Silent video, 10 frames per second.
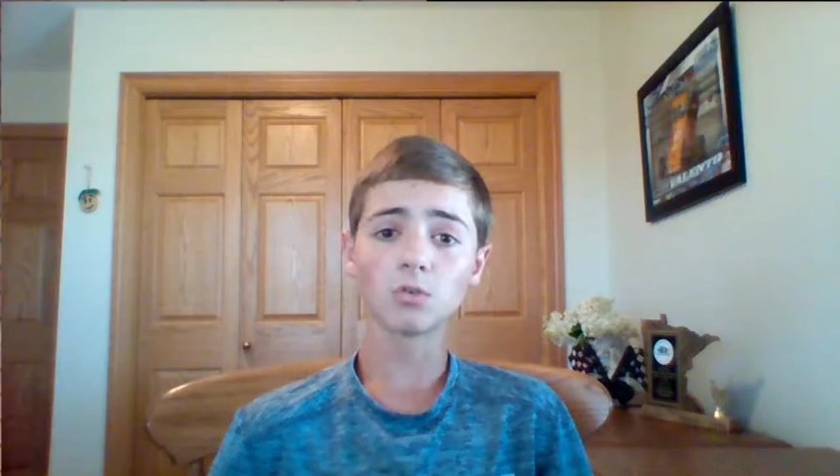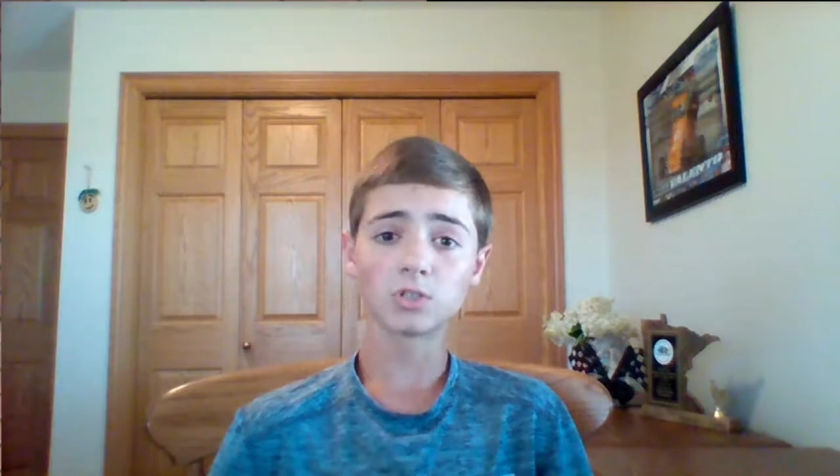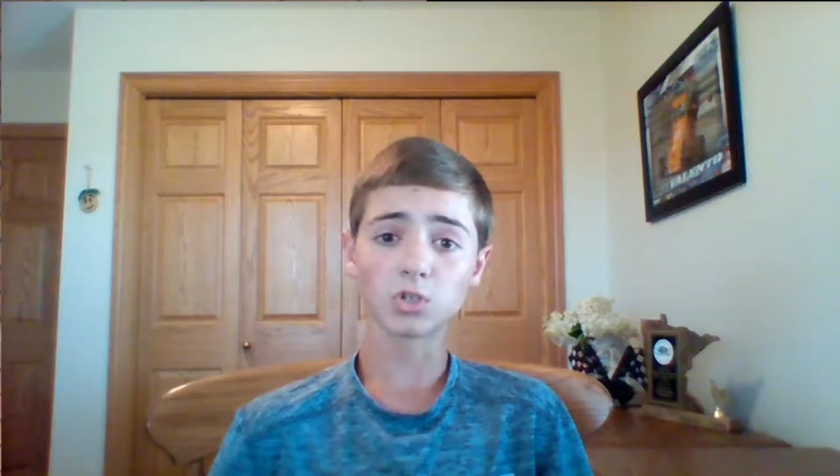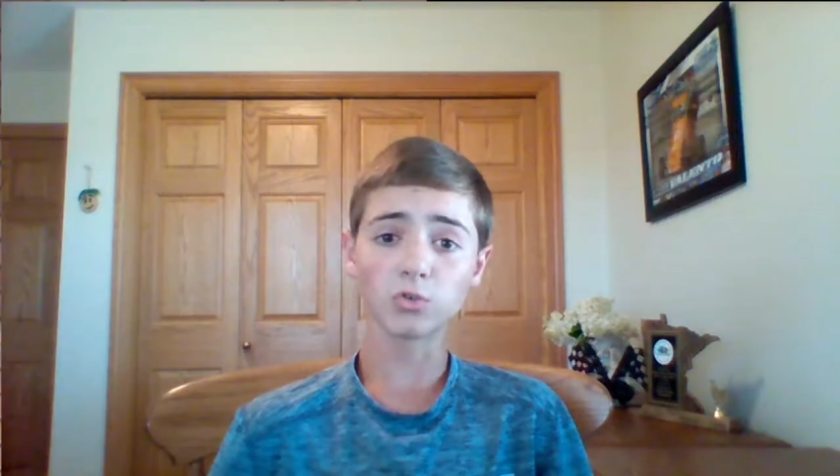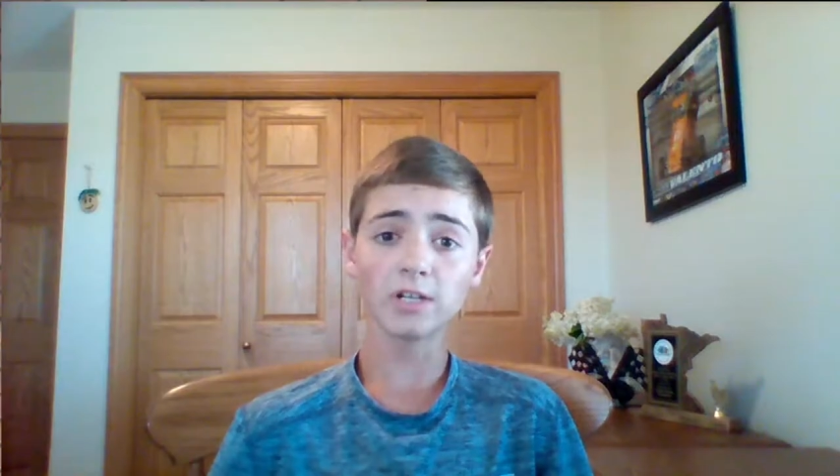
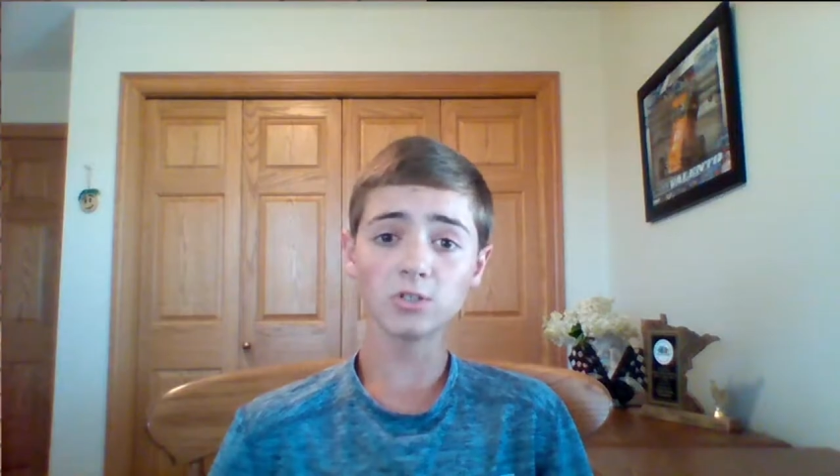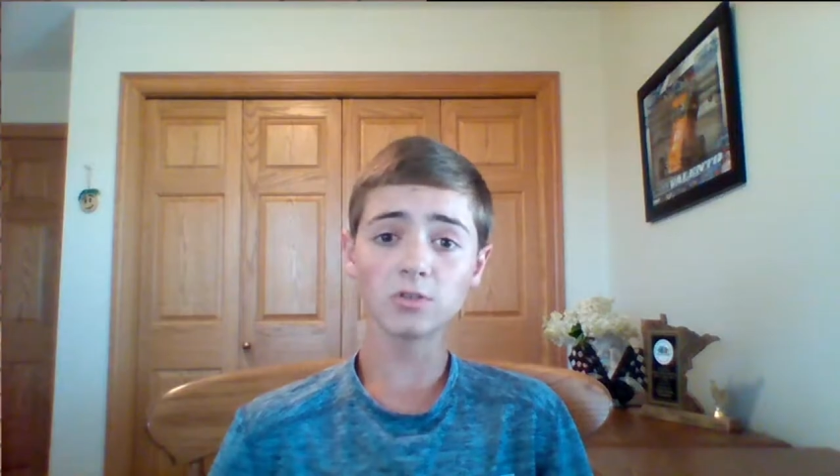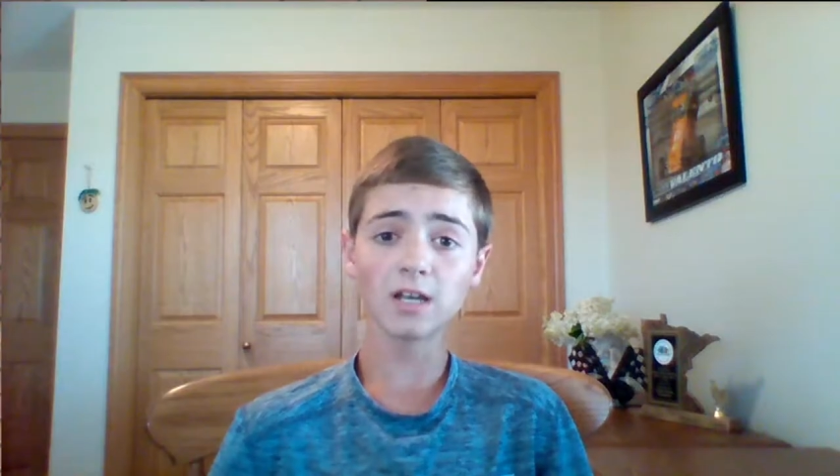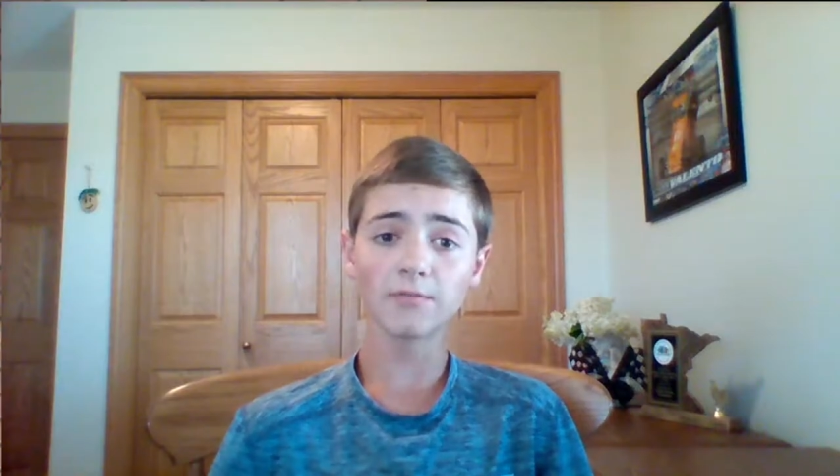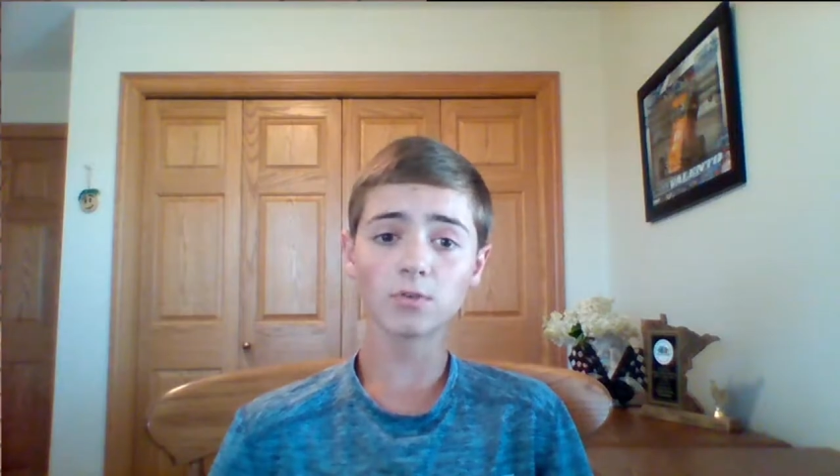it's a great
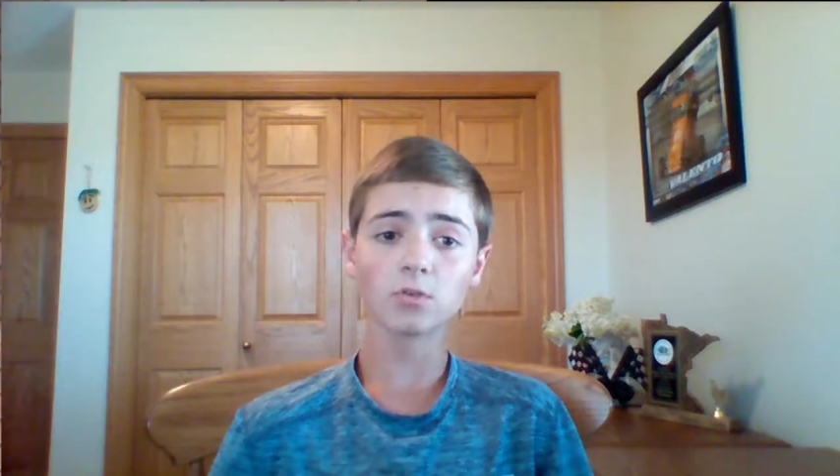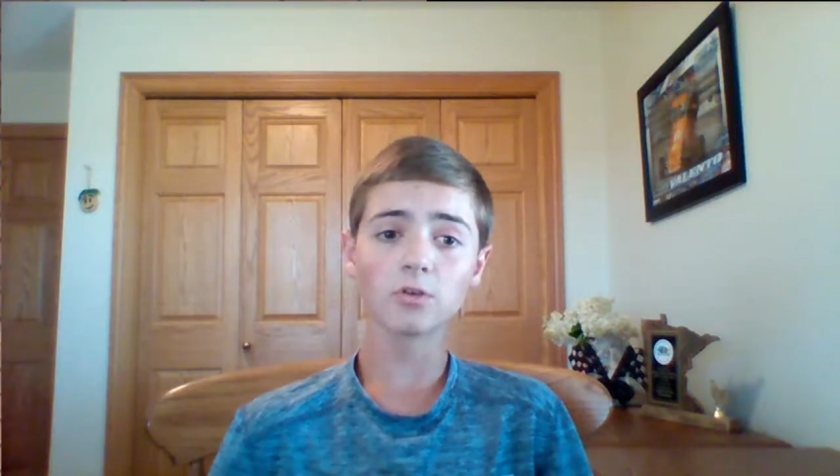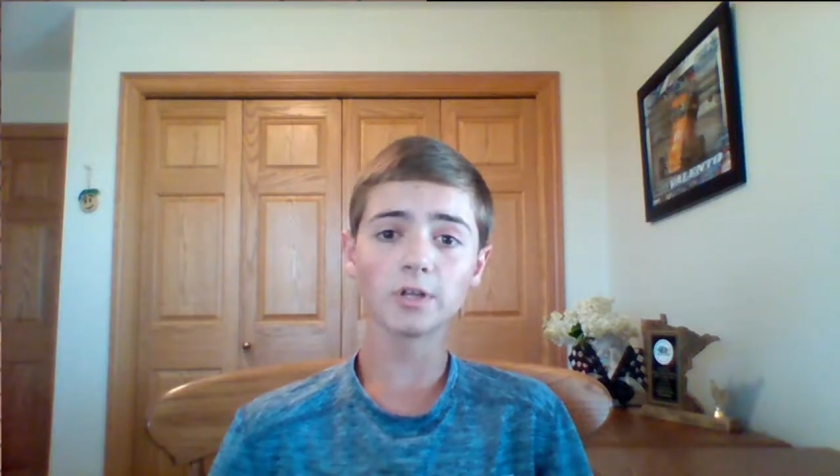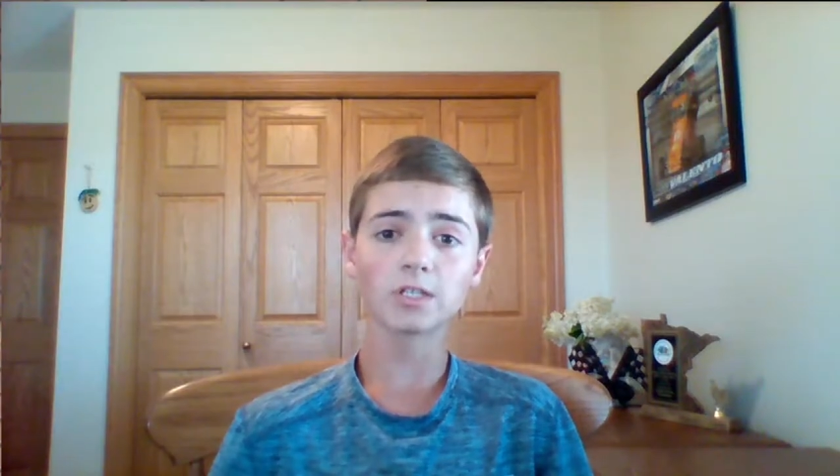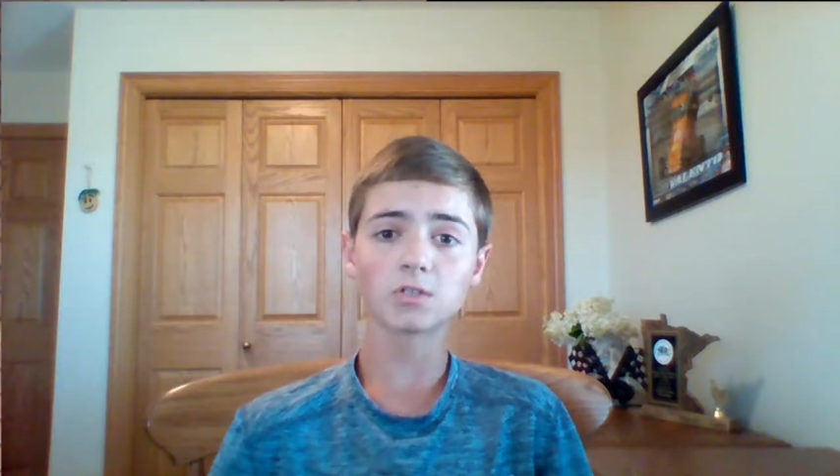track for learning.